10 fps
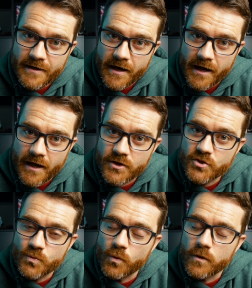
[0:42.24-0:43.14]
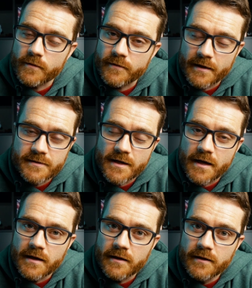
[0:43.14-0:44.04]
And I swore that day
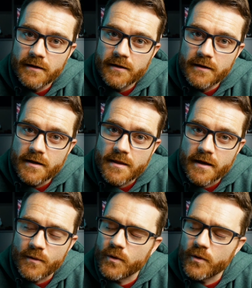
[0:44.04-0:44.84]
that it